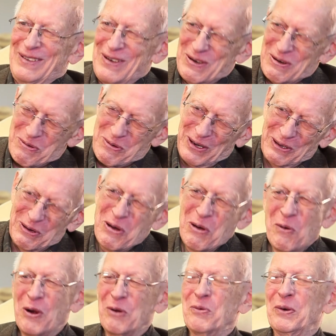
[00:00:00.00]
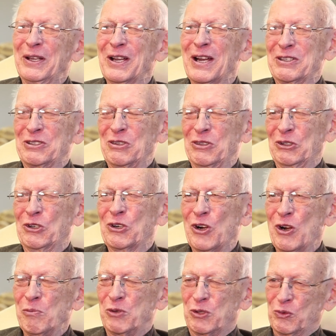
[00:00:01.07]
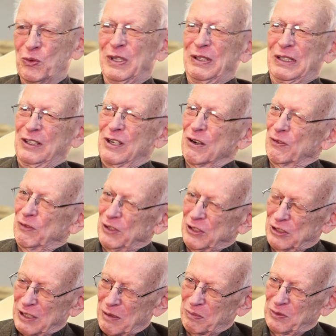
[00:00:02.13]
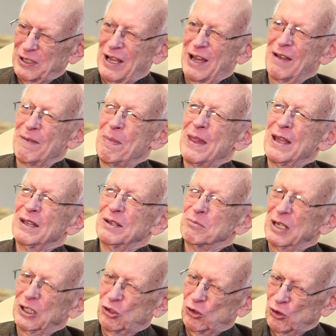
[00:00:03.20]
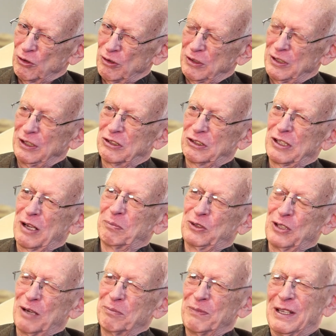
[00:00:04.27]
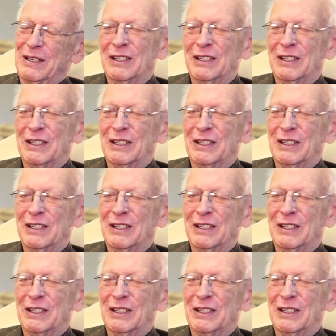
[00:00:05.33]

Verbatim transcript: well, when we got to the curbs, we carefully stepped down, make sure that he stepped up.